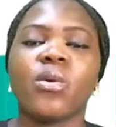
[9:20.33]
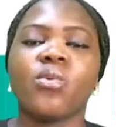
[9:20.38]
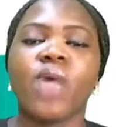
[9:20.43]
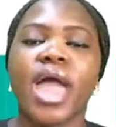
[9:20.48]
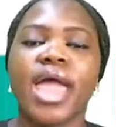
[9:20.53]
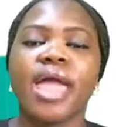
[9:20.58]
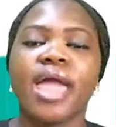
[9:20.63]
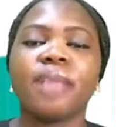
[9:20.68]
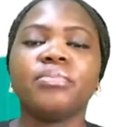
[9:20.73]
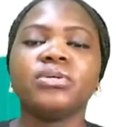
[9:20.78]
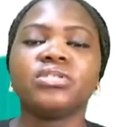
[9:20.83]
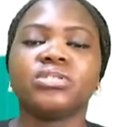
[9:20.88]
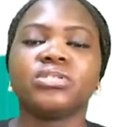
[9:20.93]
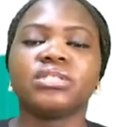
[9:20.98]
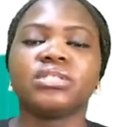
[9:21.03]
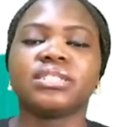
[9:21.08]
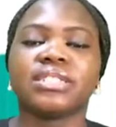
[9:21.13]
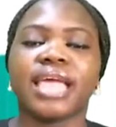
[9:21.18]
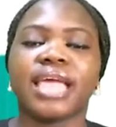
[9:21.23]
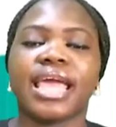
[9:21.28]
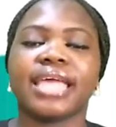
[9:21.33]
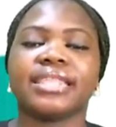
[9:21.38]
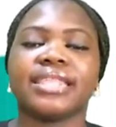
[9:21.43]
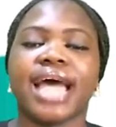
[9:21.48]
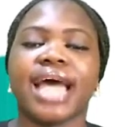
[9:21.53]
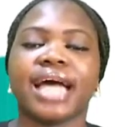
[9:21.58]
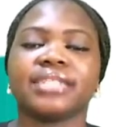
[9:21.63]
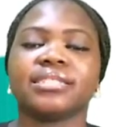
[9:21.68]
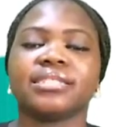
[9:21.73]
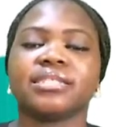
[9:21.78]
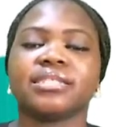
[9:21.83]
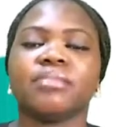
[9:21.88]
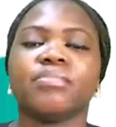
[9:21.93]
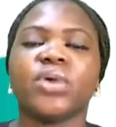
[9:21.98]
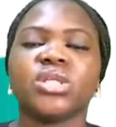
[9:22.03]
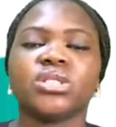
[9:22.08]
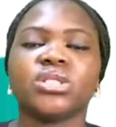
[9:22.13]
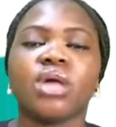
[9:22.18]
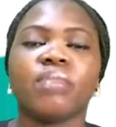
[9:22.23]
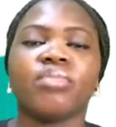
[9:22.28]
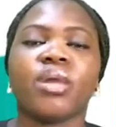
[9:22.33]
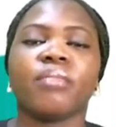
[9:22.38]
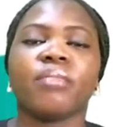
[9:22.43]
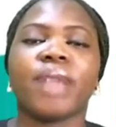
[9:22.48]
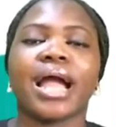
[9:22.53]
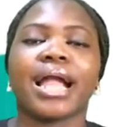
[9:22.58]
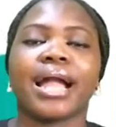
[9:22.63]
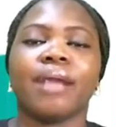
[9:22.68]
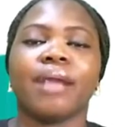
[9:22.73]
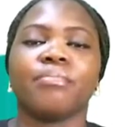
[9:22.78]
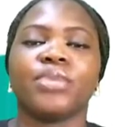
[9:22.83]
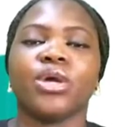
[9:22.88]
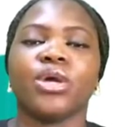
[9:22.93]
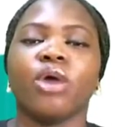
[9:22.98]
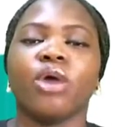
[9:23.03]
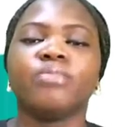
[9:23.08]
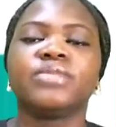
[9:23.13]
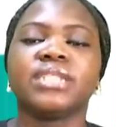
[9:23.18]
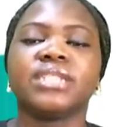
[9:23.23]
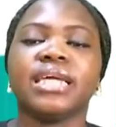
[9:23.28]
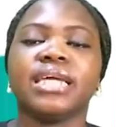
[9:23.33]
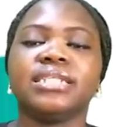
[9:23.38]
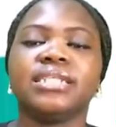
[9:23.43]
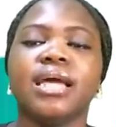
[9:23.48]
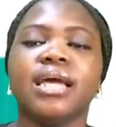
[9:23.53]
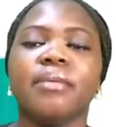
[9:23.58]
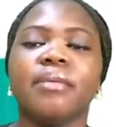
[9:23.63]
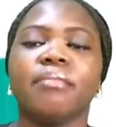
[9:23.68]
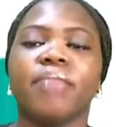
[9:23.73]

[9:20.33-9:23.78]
we were able to say that the bottom number can be obtained